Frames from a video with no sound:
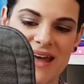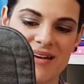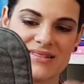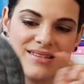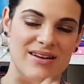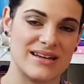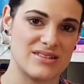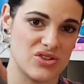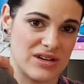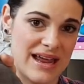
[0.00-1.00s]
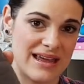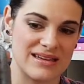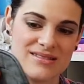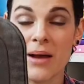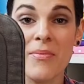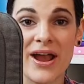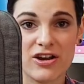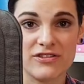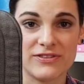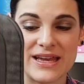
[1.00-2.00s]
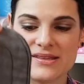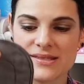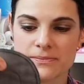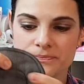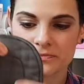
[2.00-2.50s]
outside 2 layers are micro fleece.